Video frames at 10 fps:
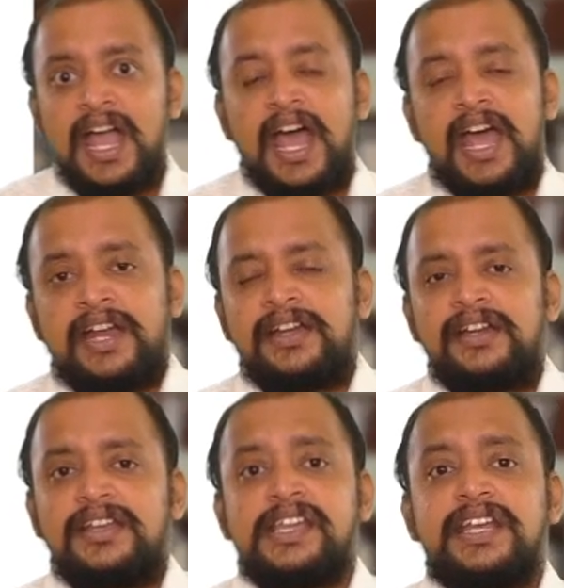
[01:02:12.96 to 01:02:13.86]

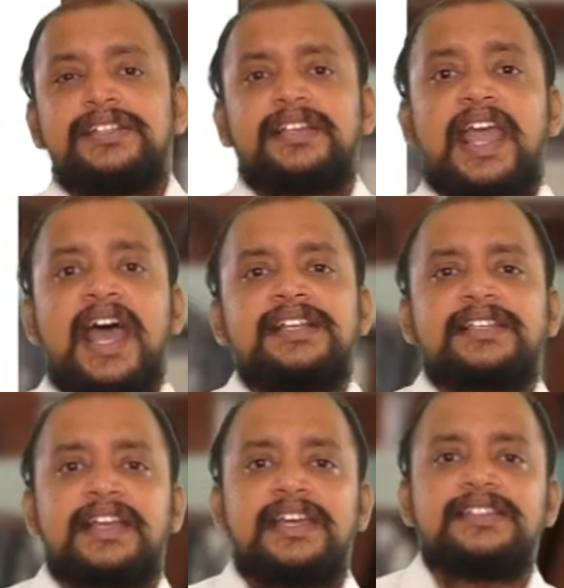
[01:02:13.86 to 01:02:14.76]
and each
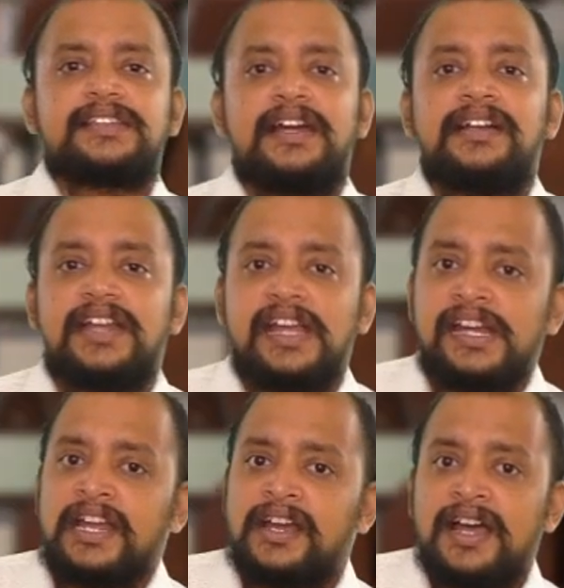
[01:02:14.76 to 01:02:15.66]
cask is
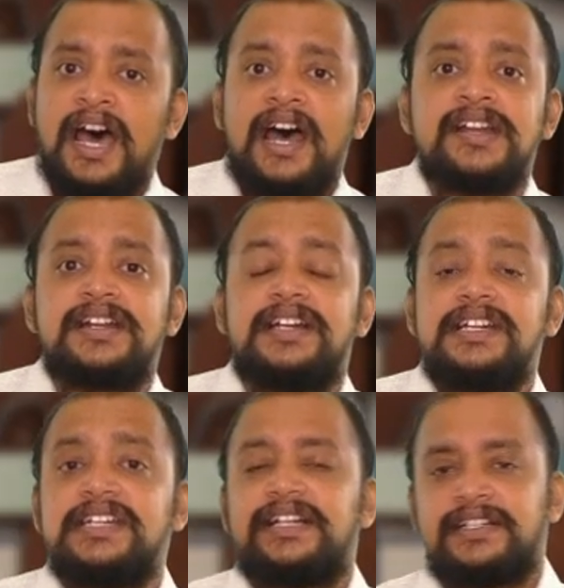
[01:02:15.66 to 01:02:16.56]
containing 100
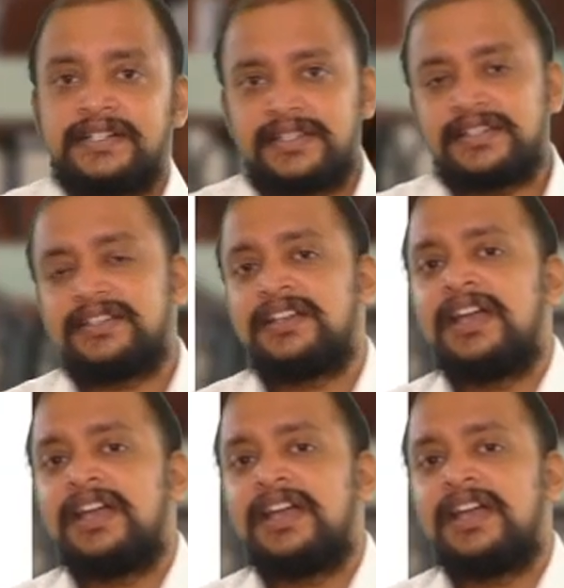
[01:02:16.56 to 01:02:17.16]
liters